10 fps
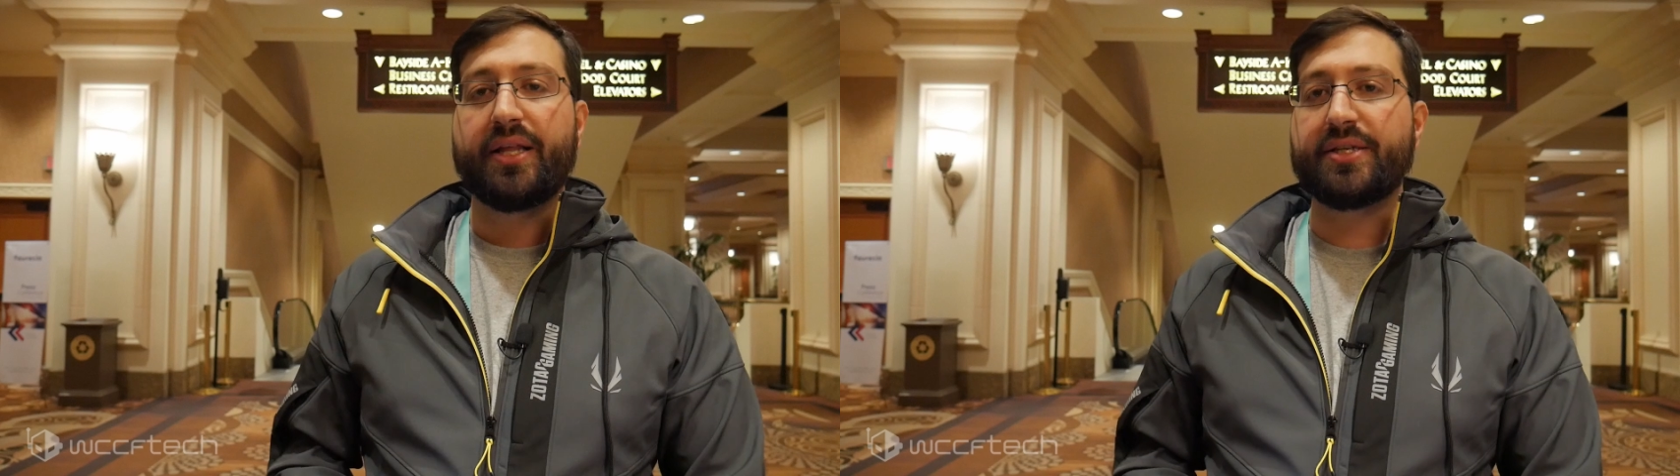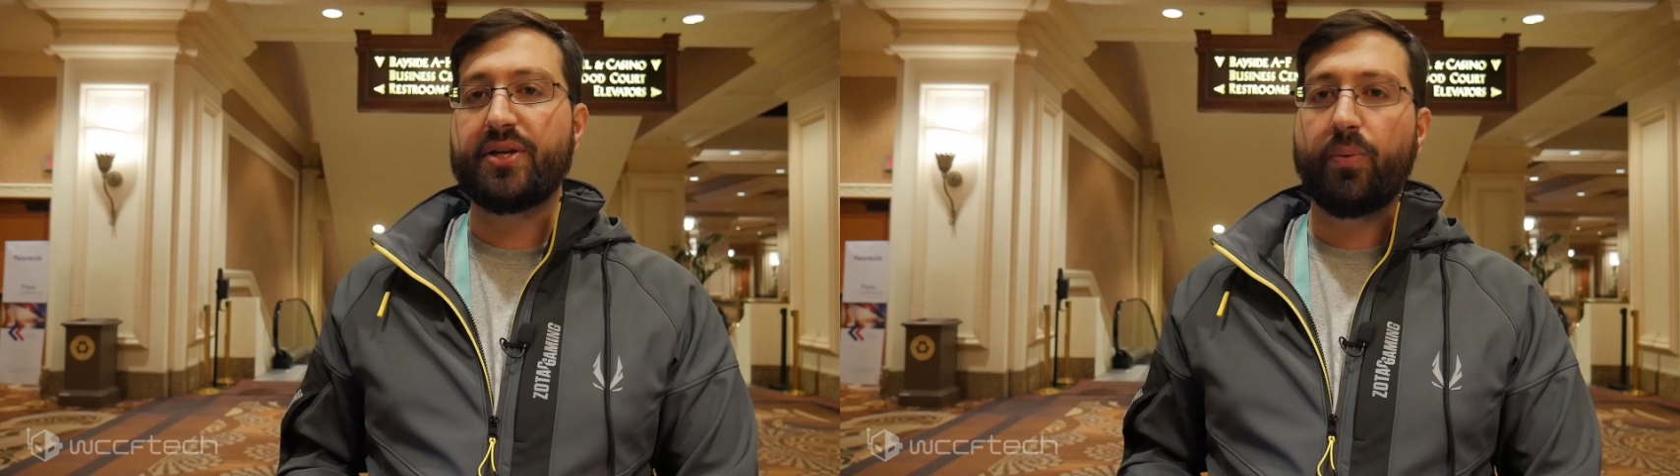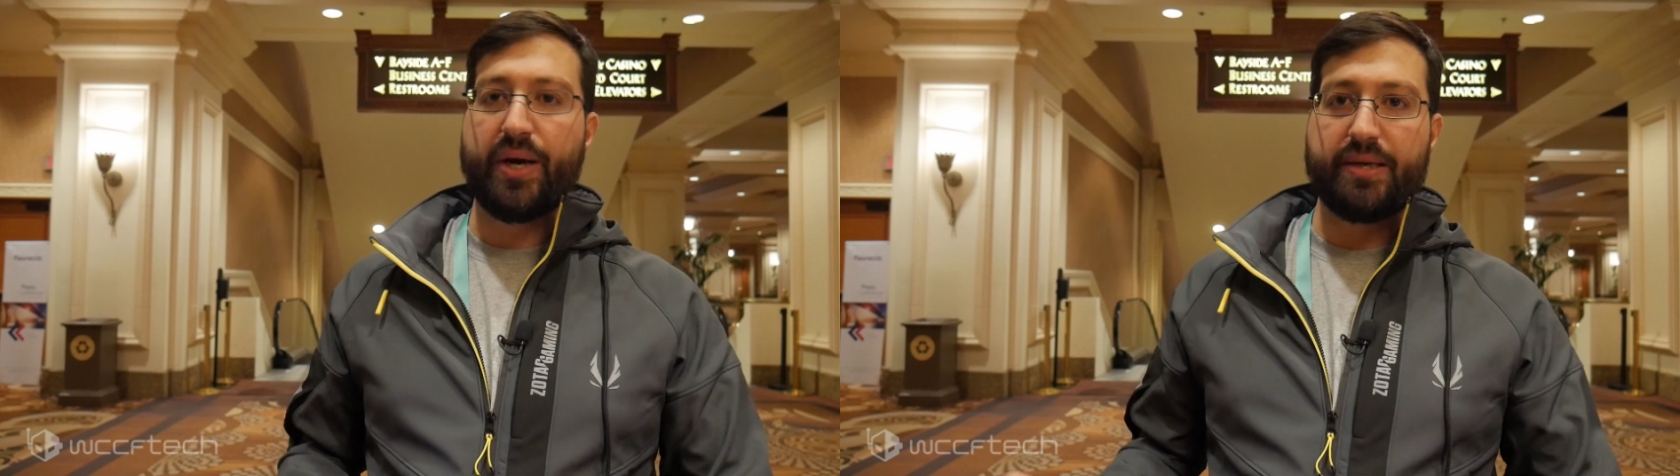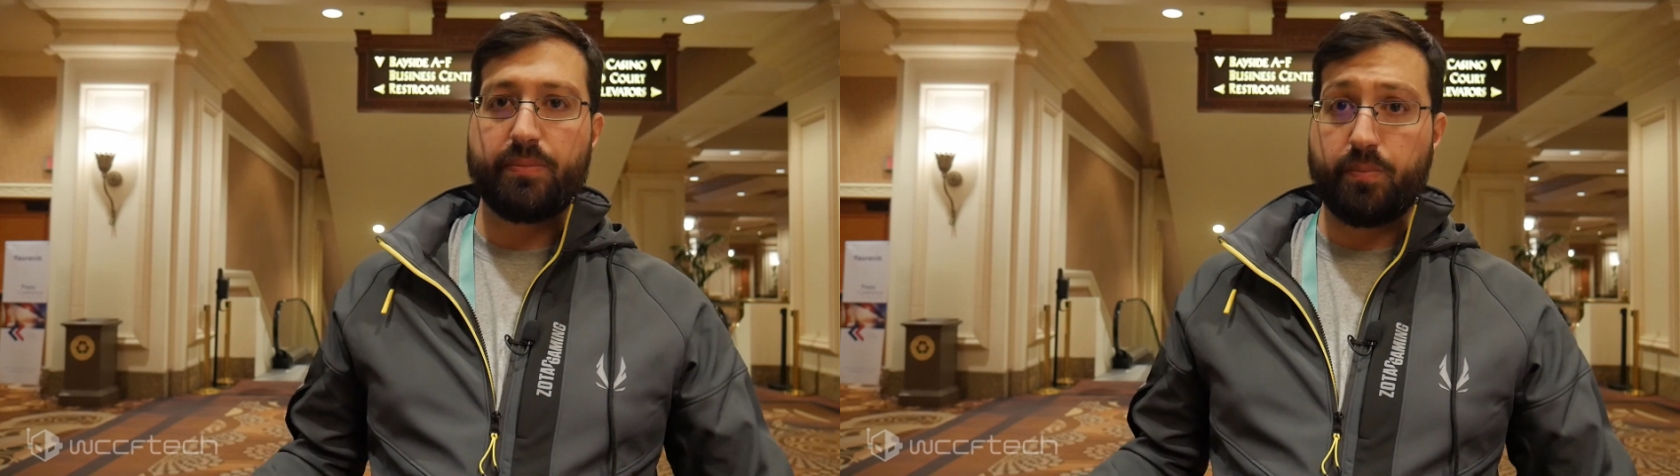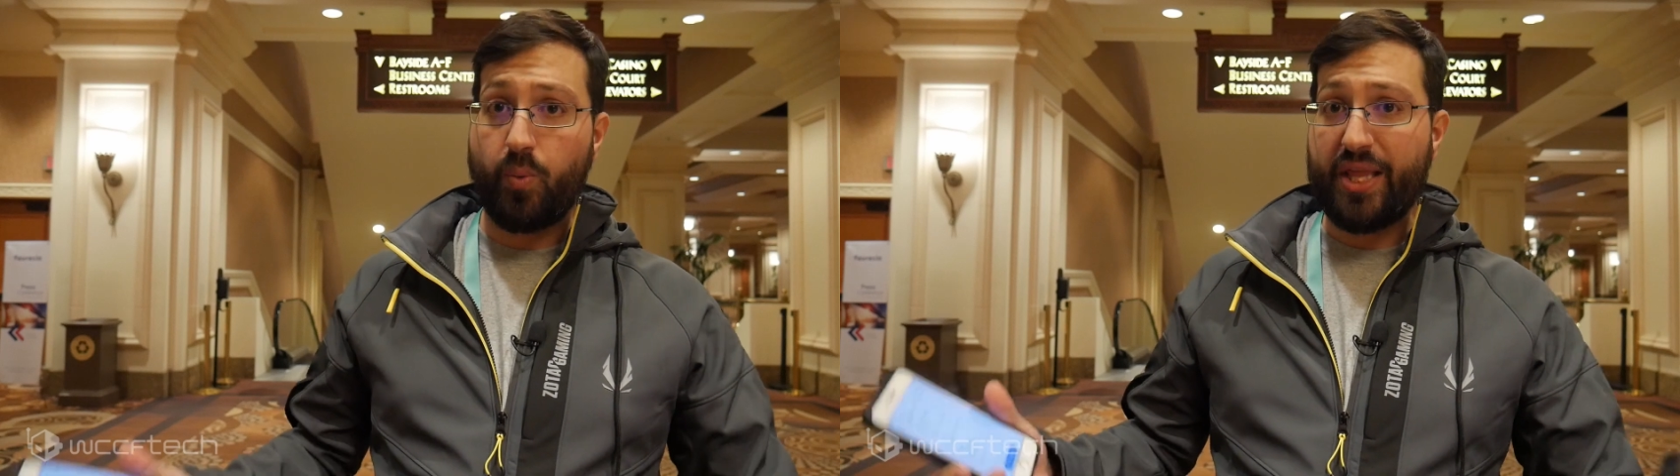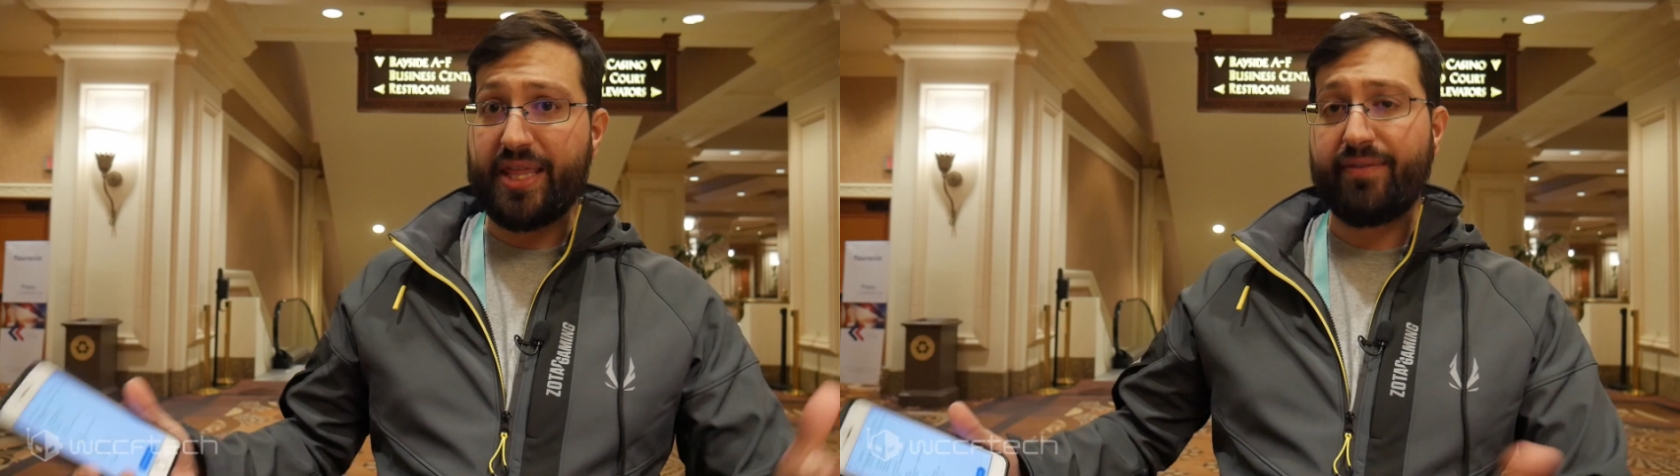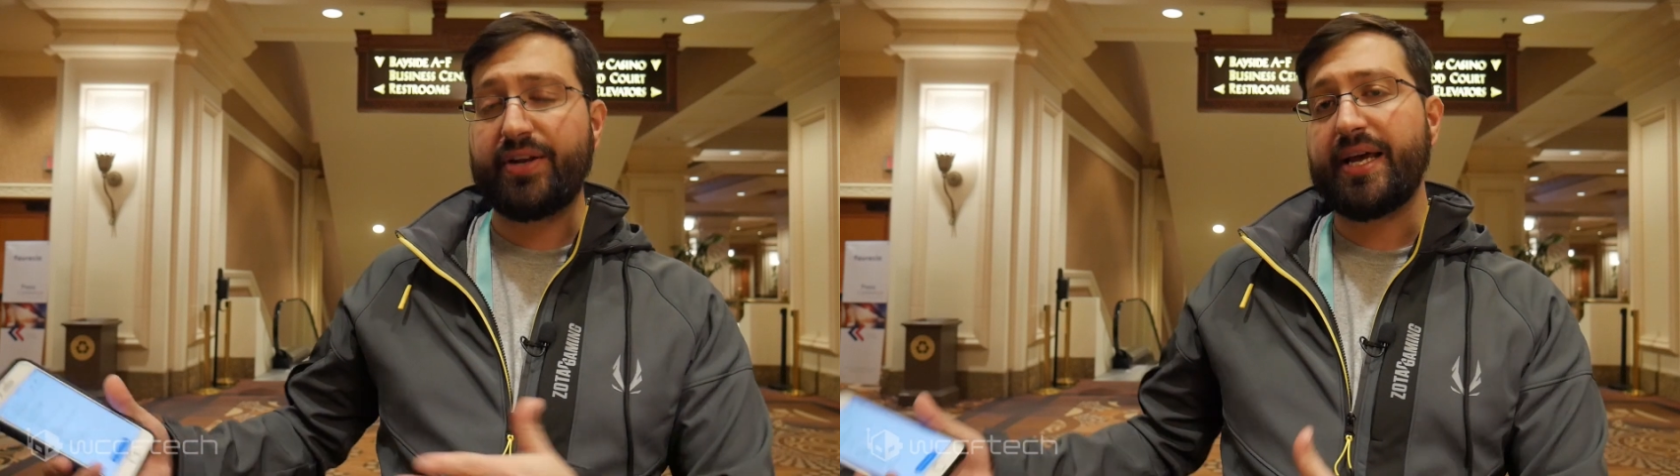Let us know what it, what they've